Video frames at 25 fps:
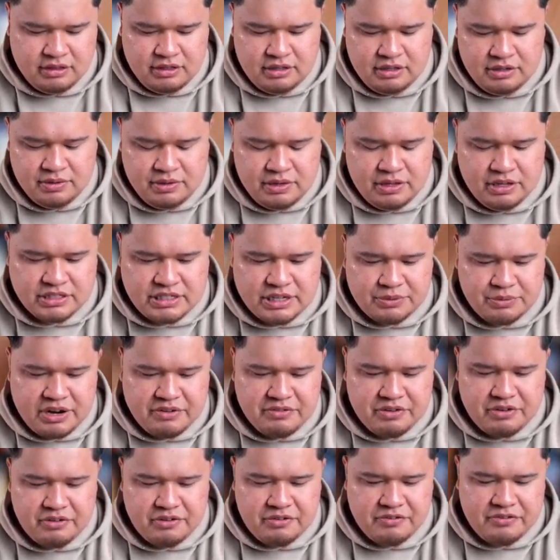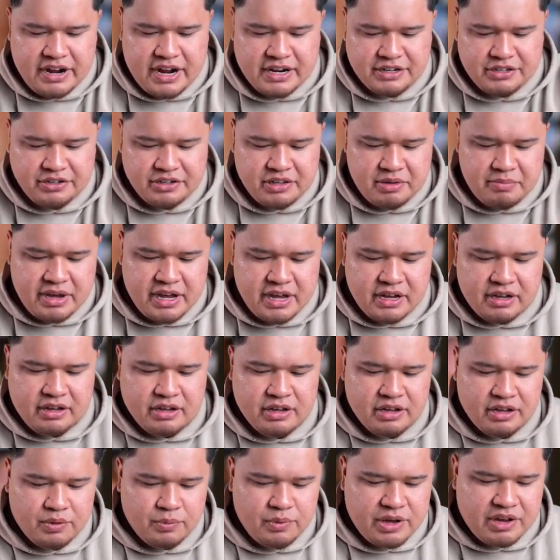It looks like we have a refractor in the back.
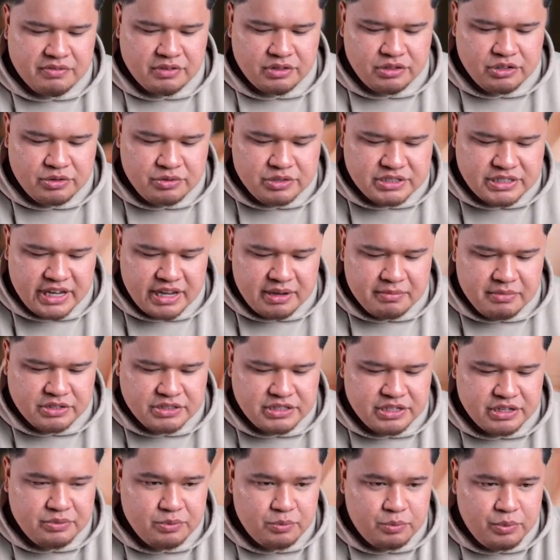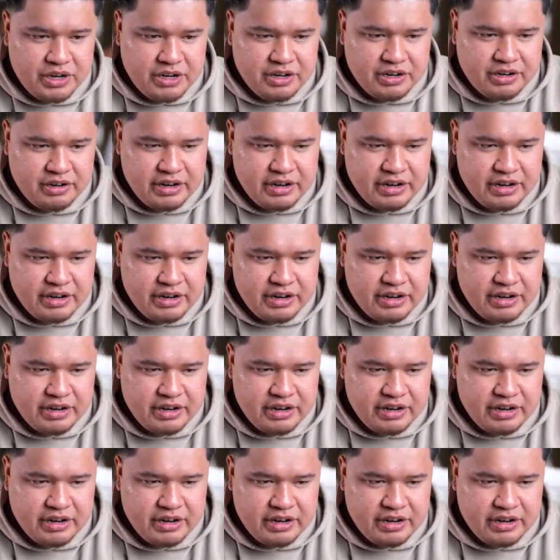We have a Lewis Hamilton winner